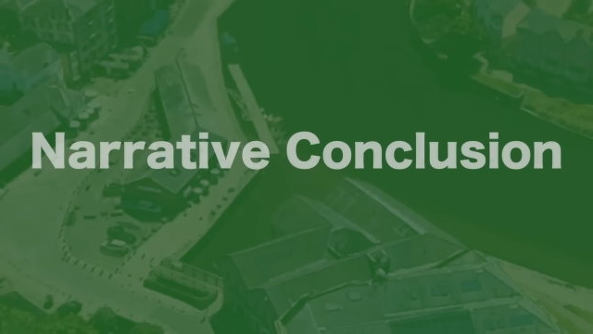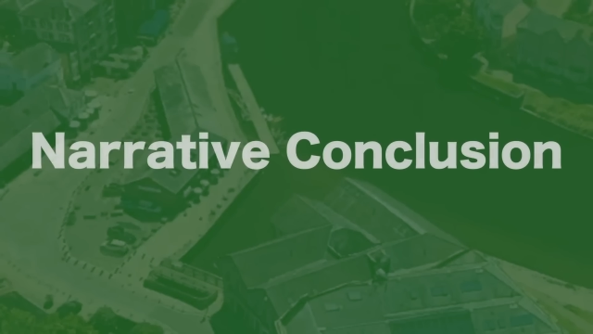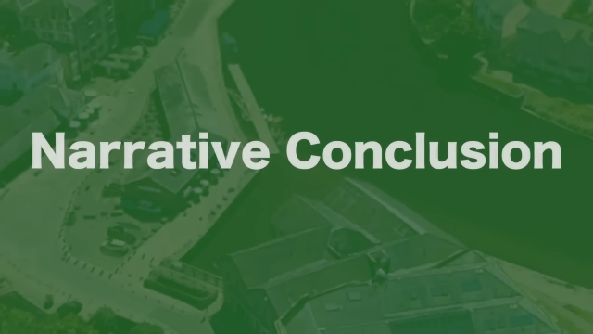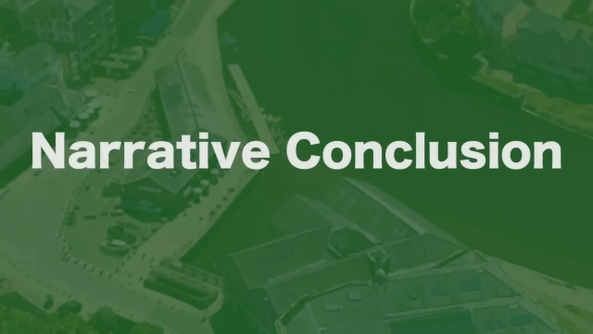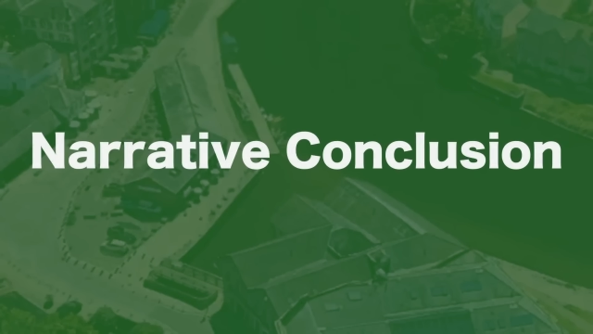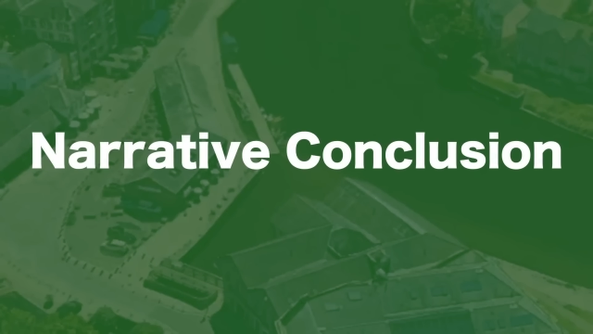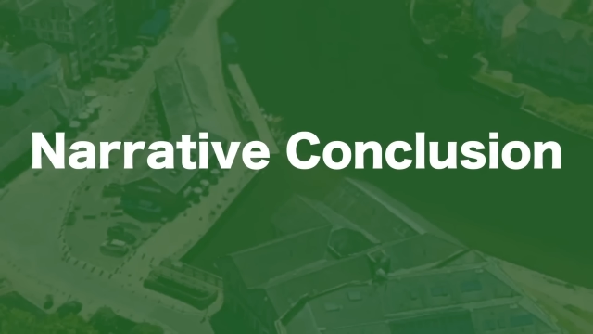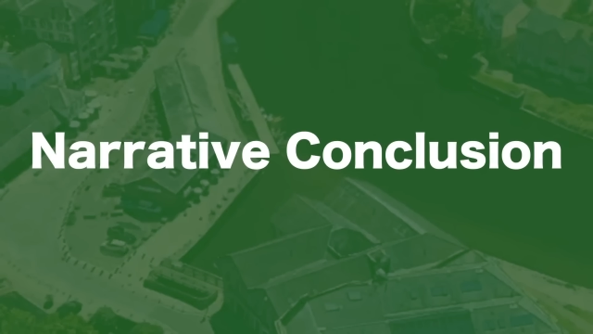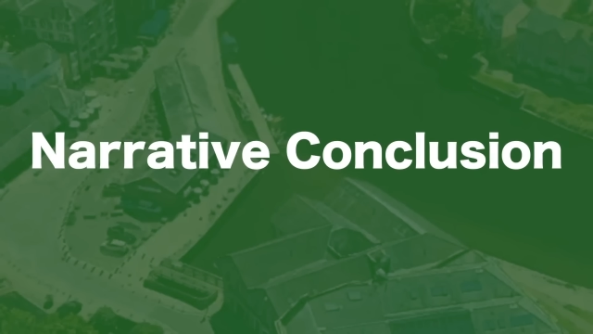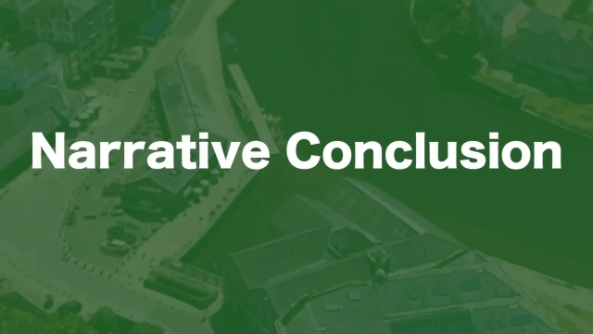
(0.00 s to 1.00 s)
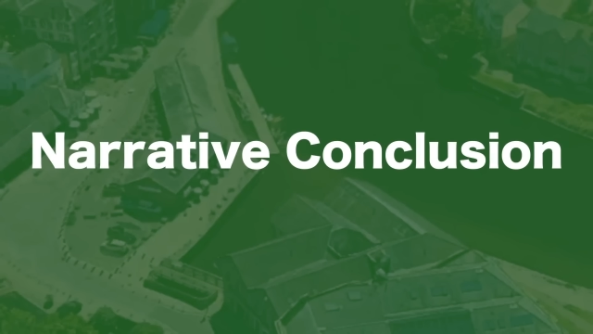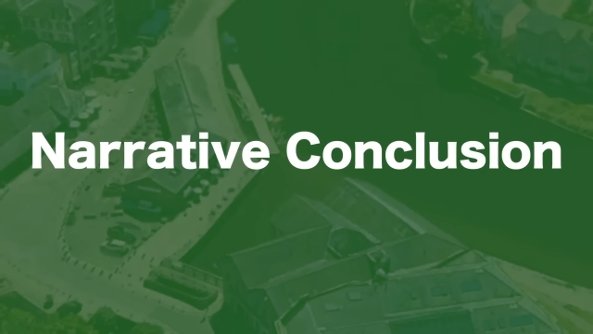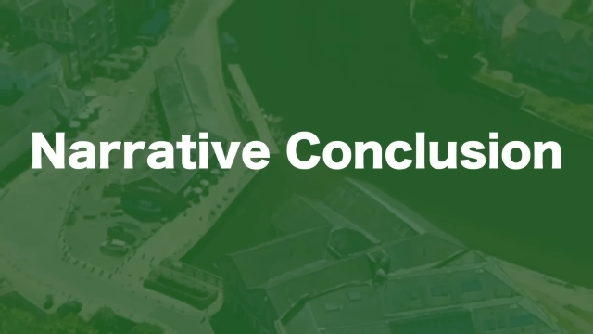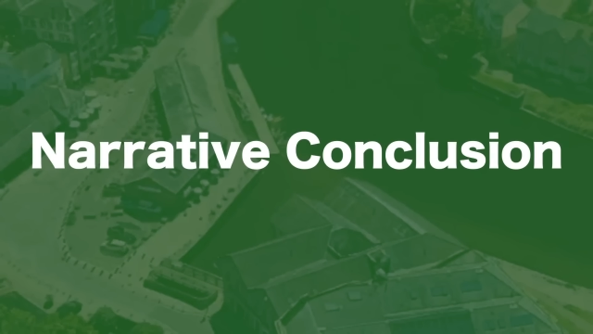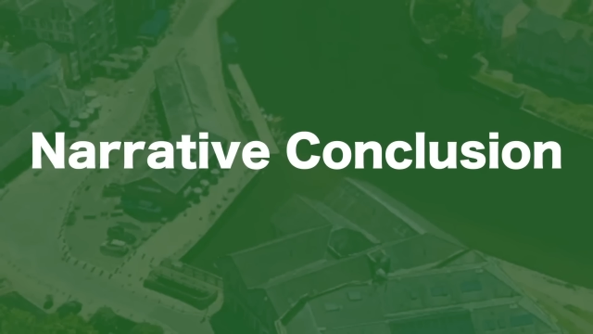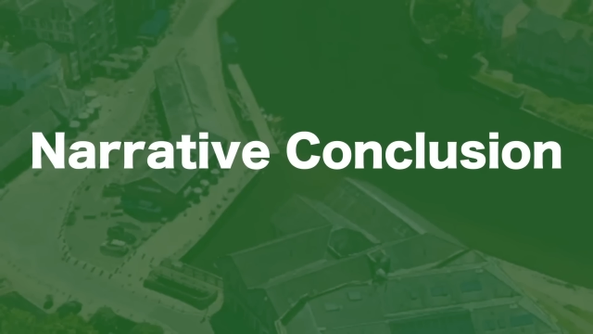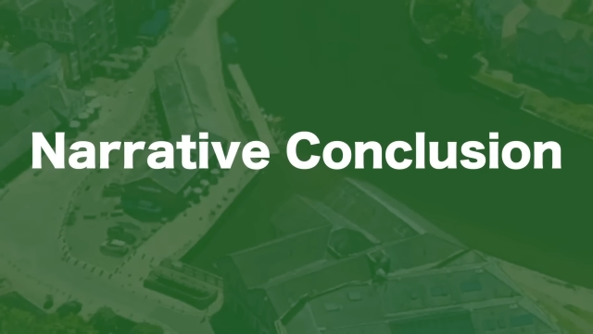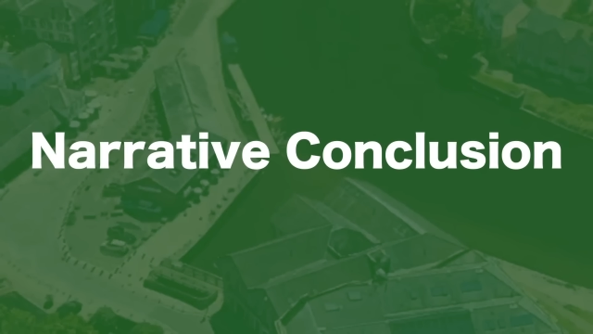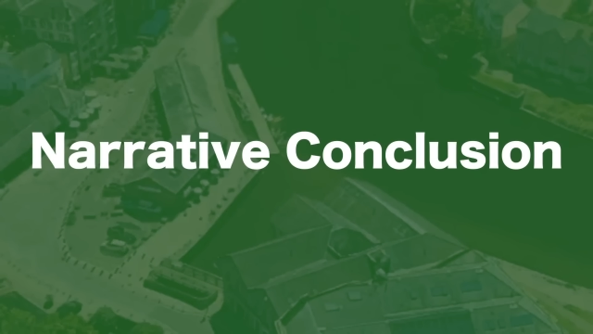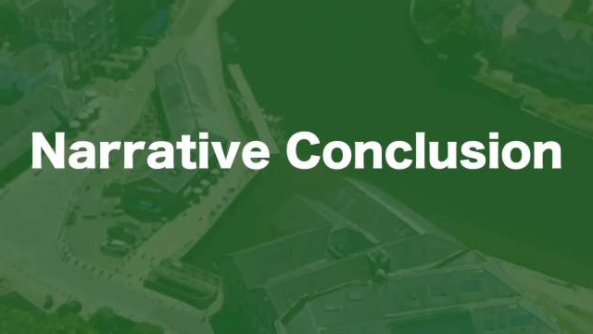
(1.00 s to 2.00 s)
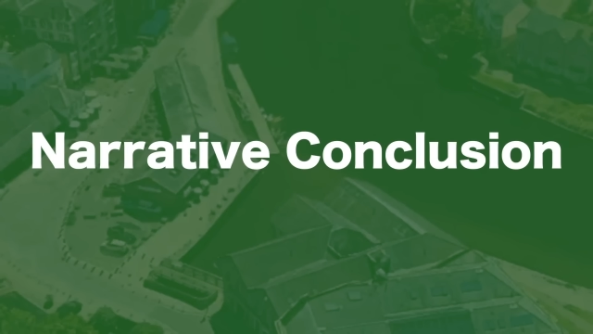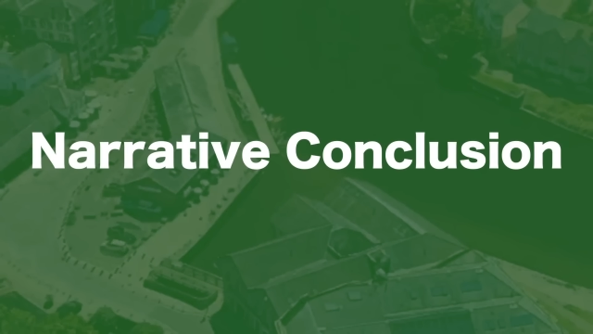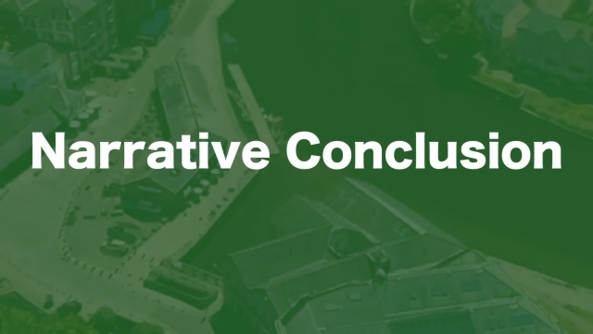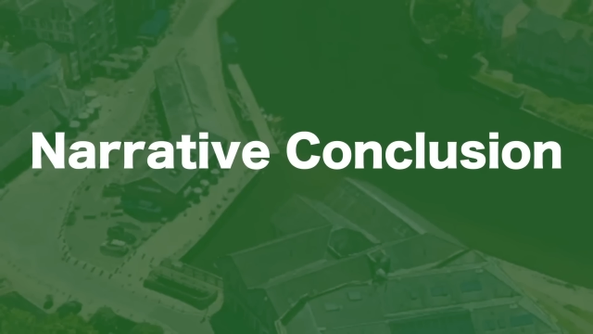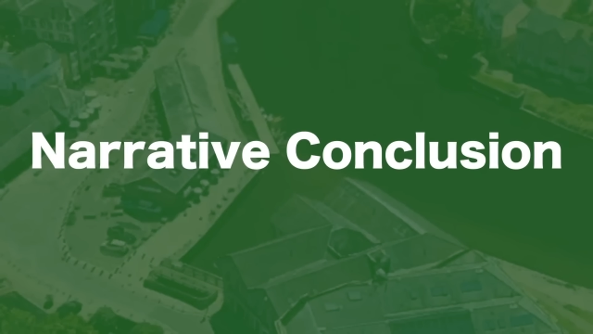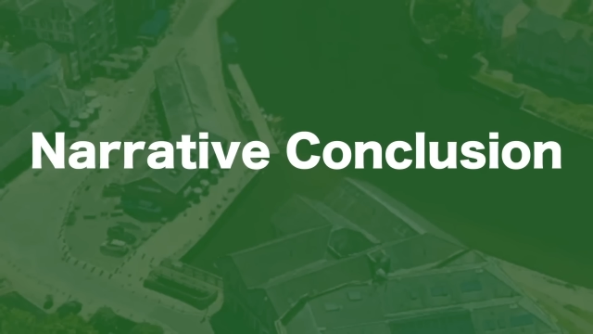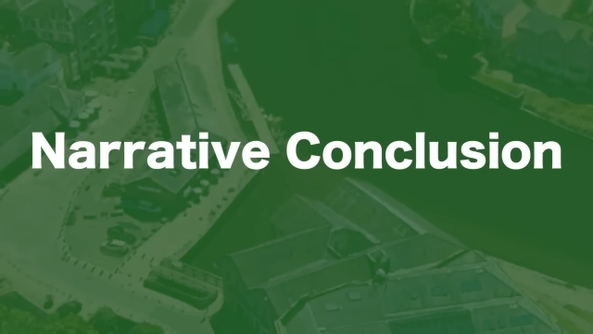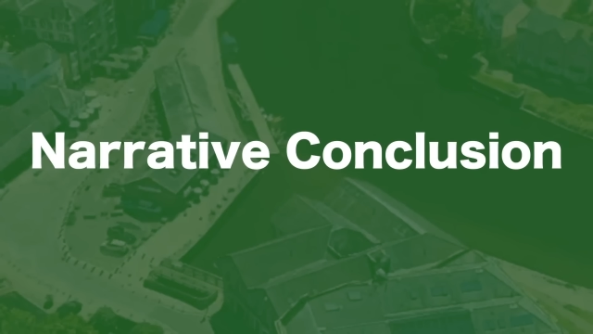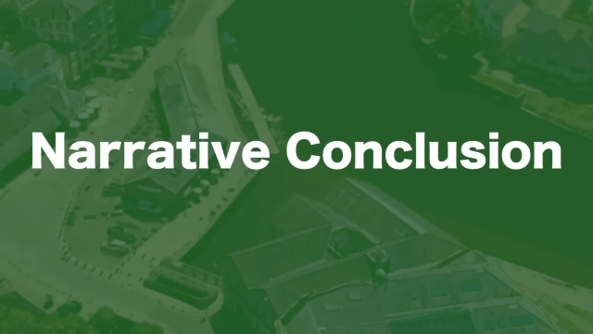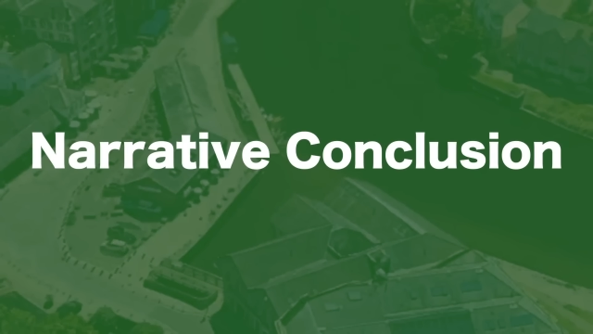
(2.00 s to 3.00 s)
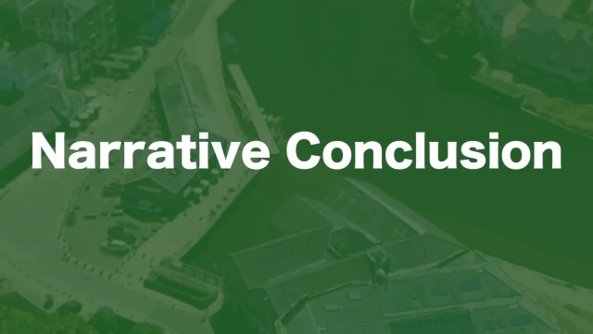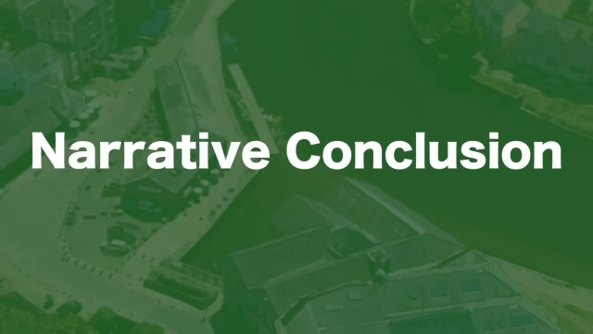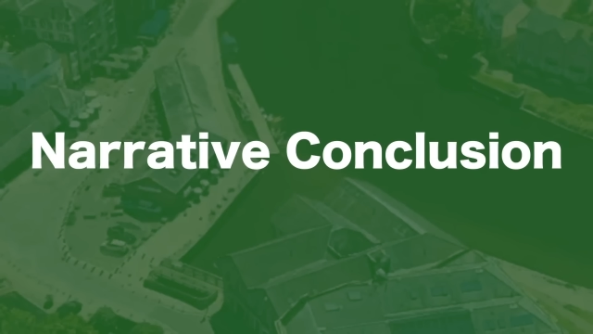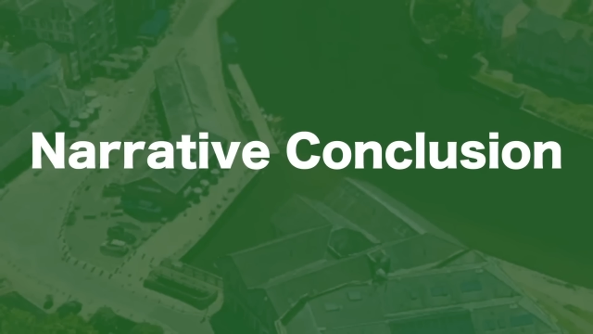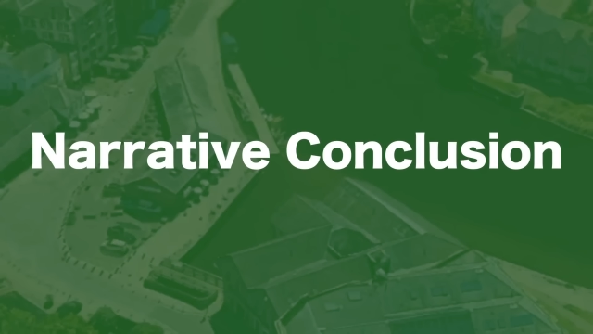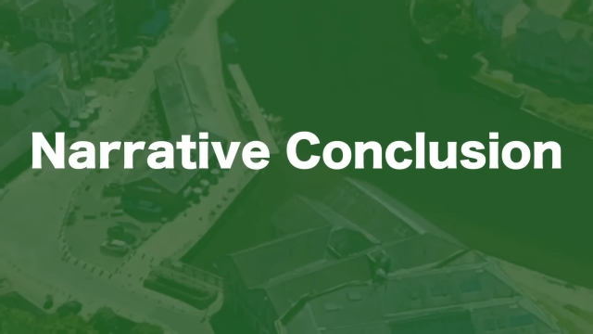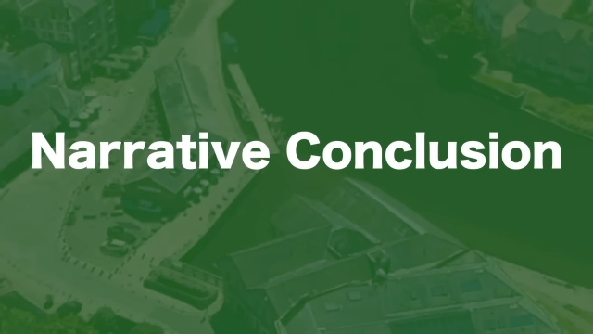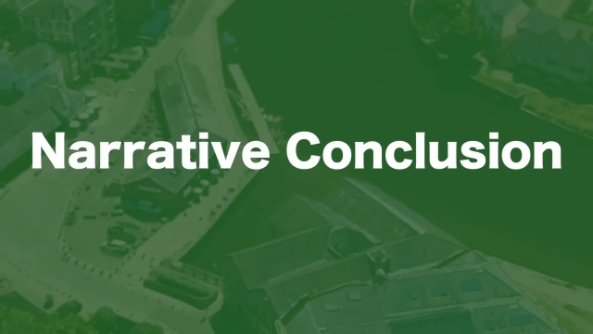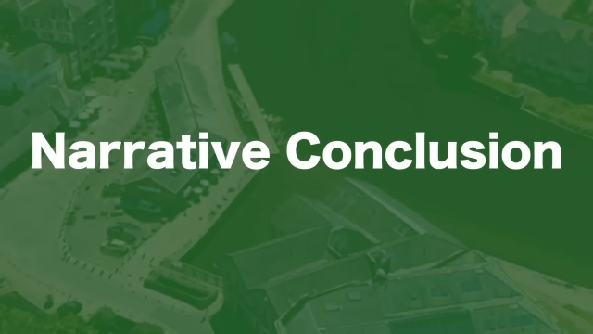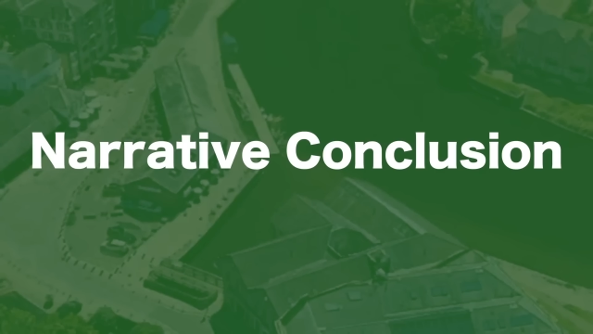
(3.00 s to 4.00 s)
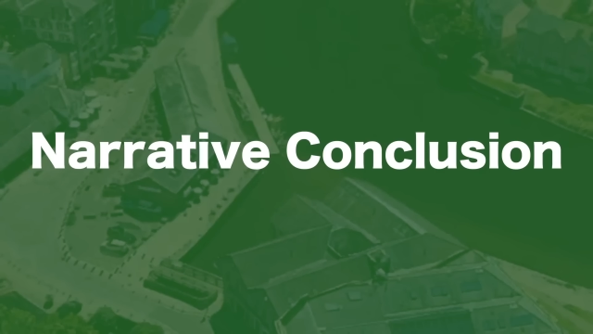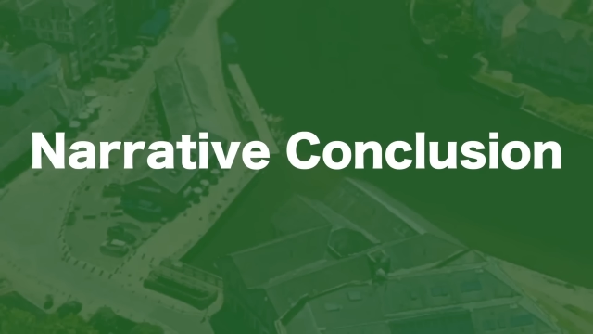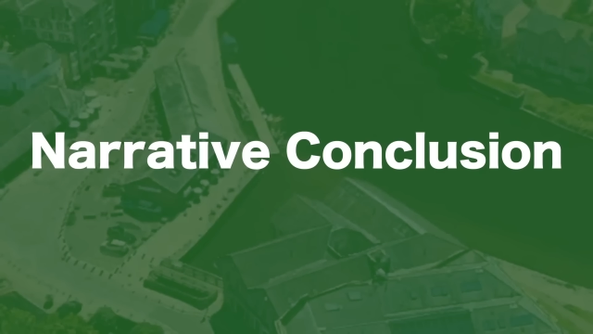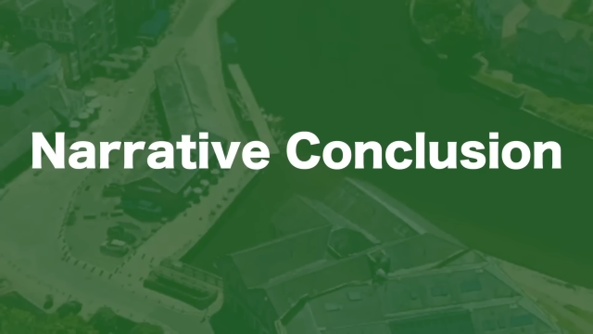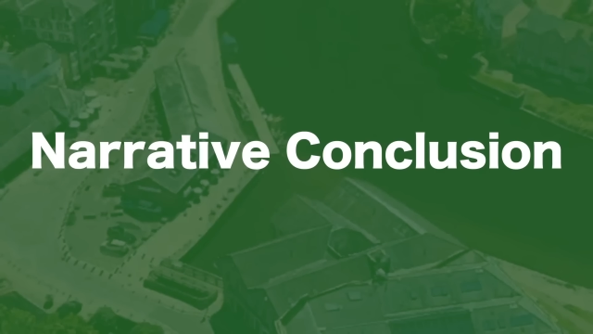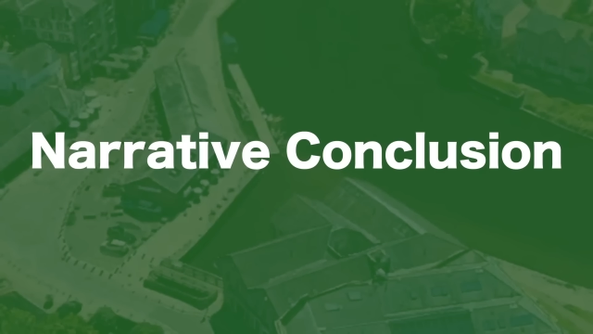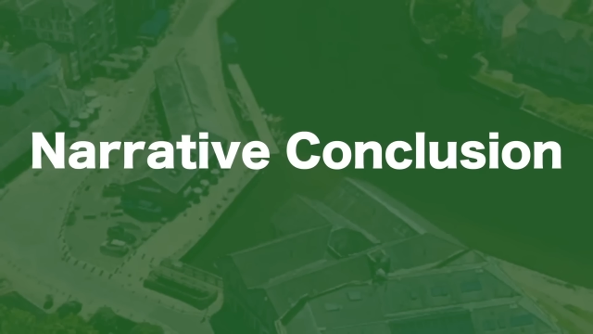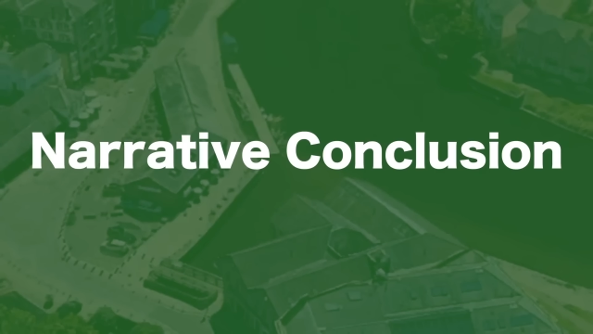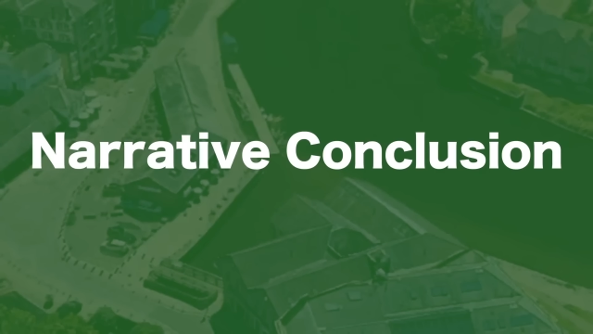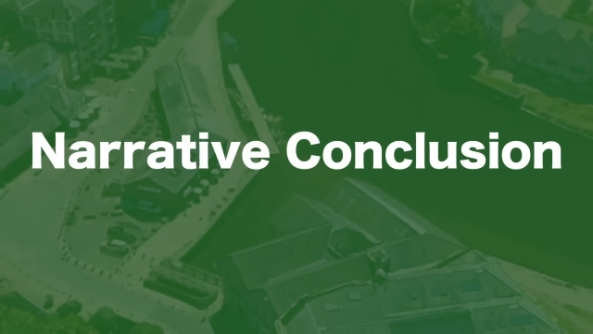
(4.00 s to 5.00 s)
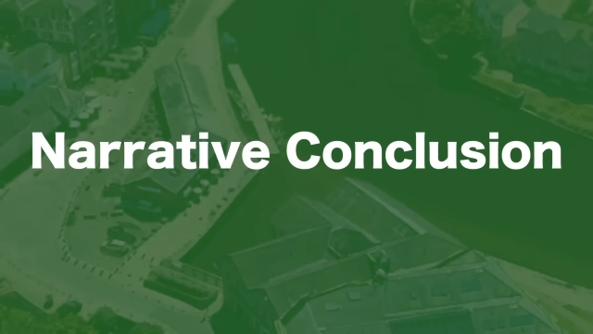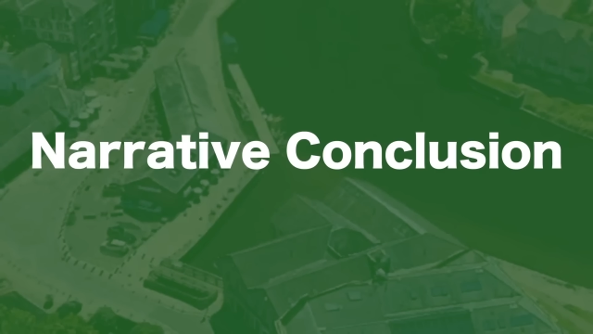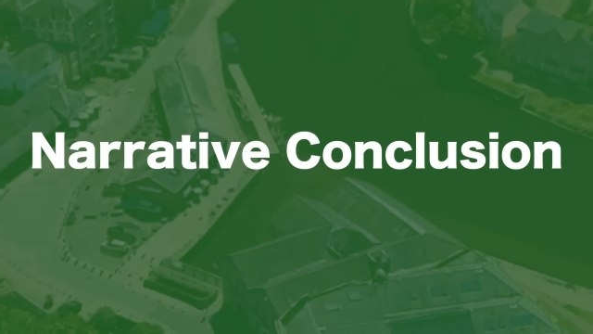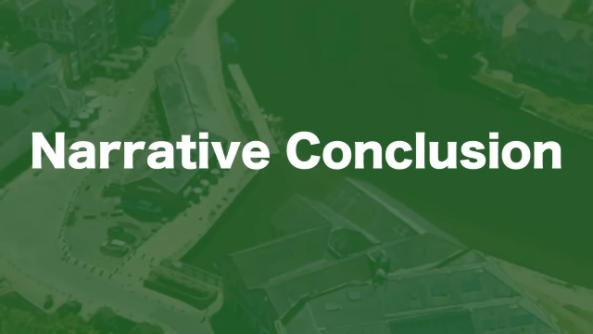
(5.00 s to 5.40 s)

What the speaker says: Nobody's mouth can be seen.